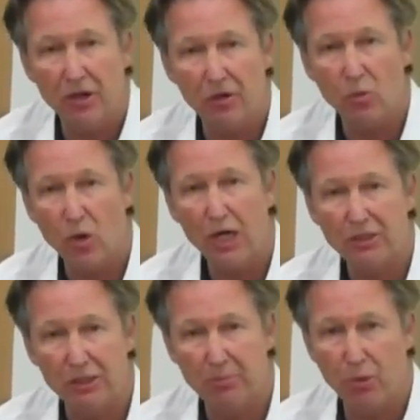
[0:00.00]
on
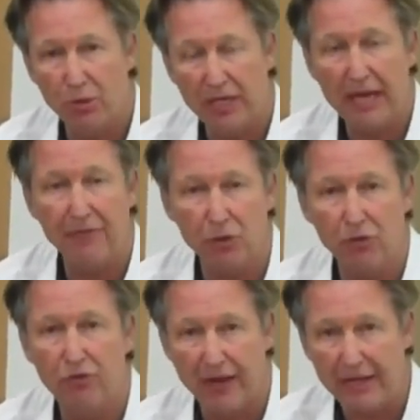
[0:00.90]
why it's important to have a
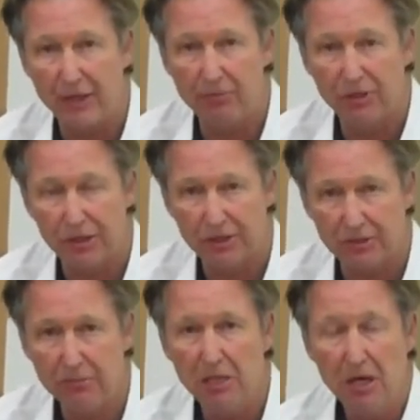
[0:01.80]
good vacuum
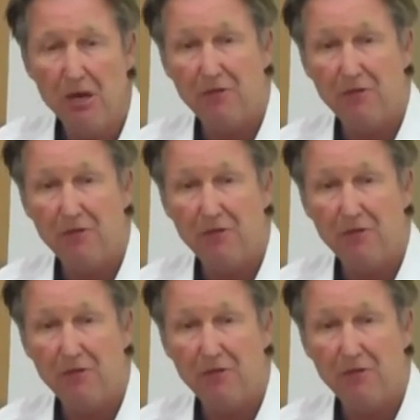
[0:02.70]
system